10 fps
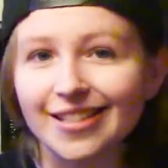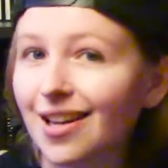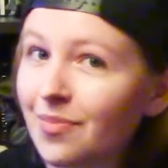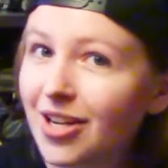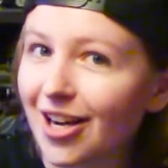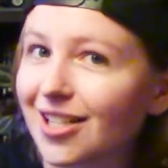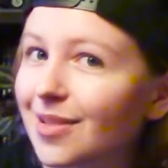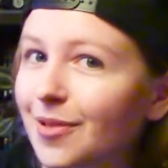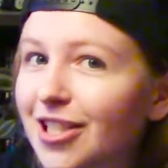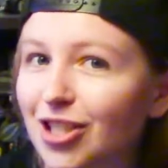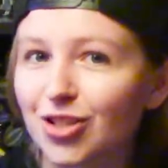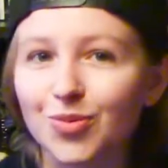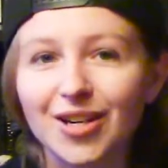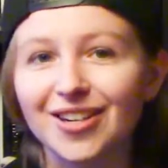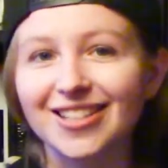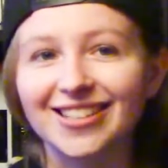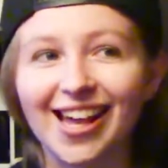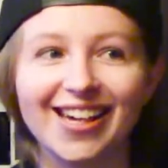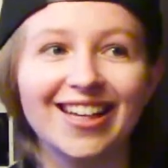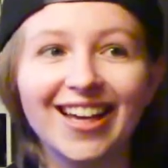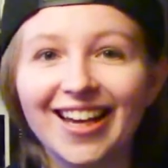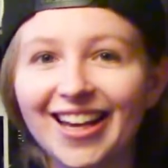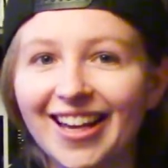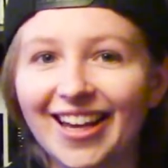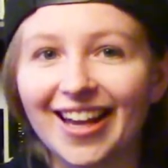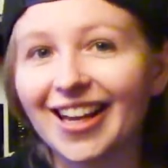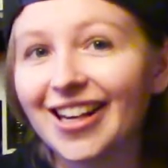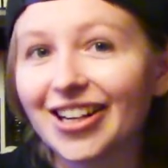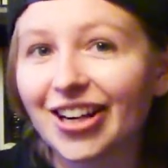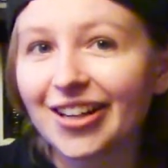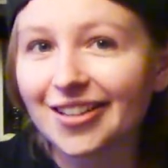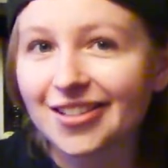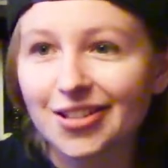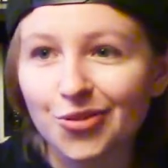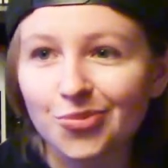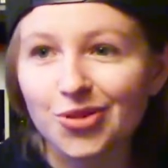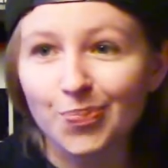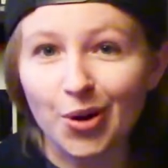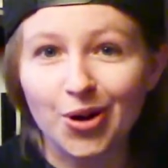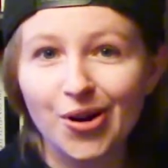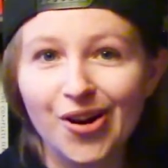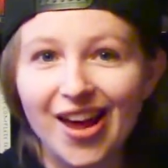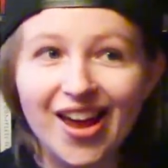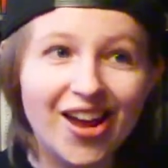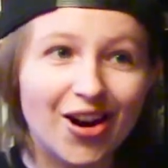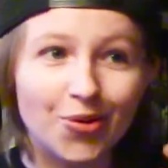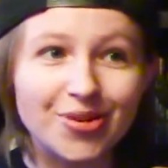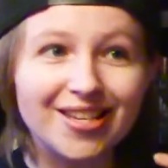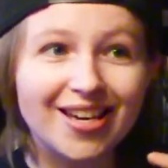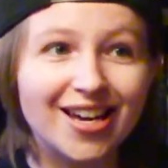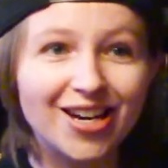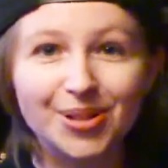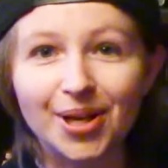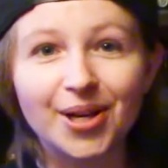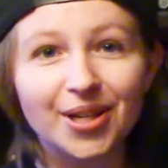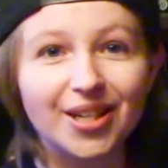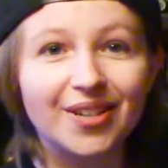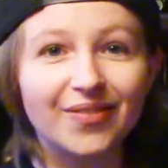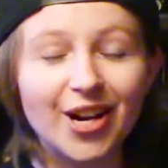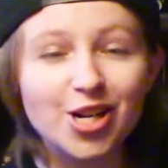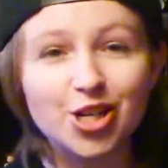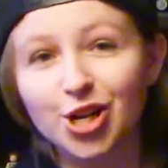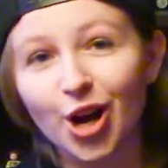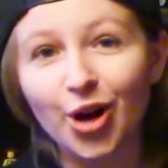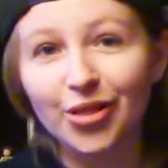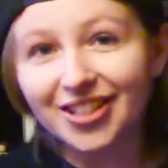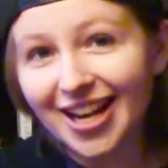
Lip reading: some cosplayers wearing 8 costumes per day at a weekend-long convention all the